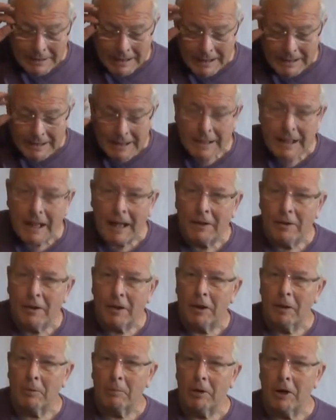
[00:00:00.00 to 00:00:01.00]
eating that.
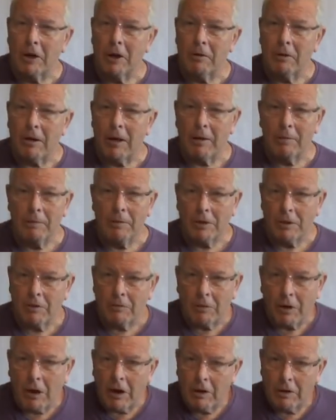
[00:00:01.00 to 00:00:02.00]
Not that I'm going to do it because
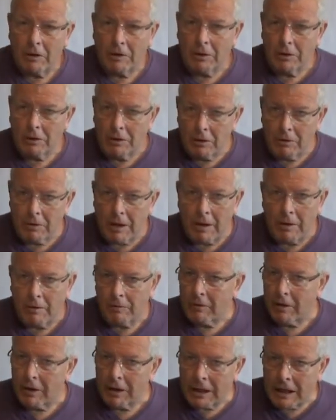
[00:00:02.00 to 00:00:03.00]
I've got to do that.
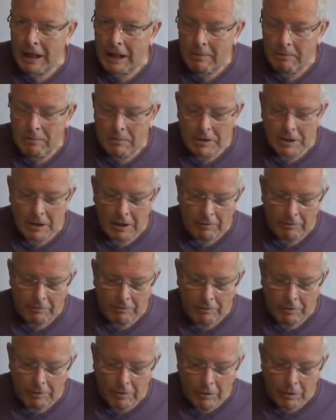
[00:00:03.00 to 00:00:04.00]
I've got to keep
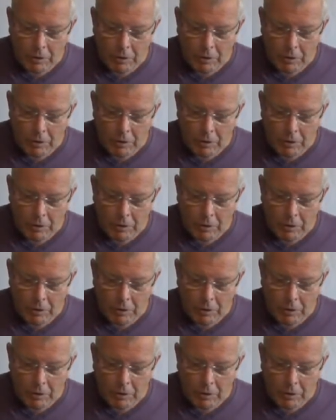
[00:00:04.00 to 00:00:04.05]
myself